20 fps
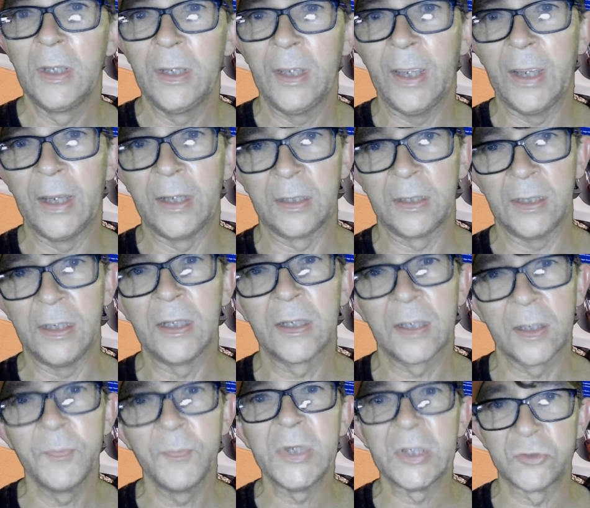and it
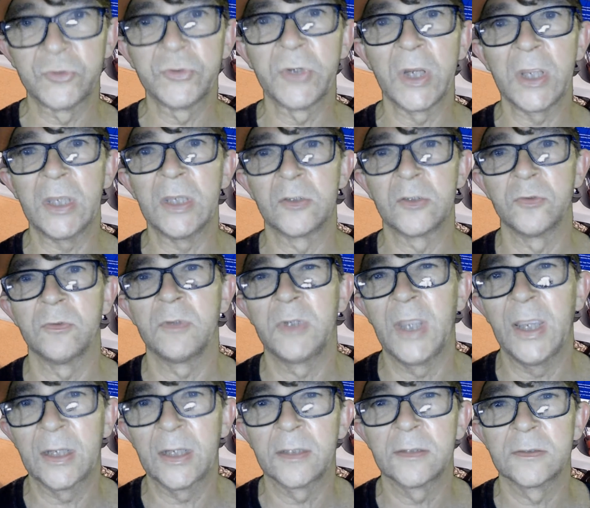can be tricky to
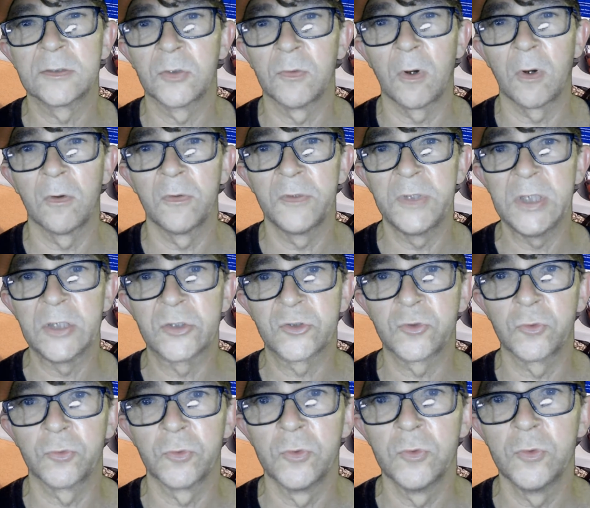get it to all these
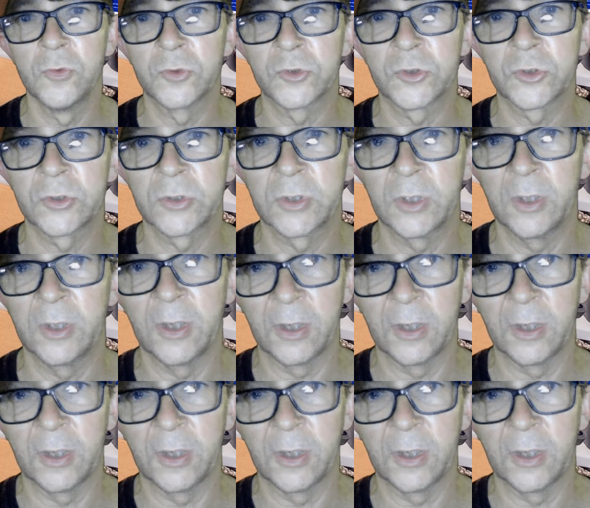screws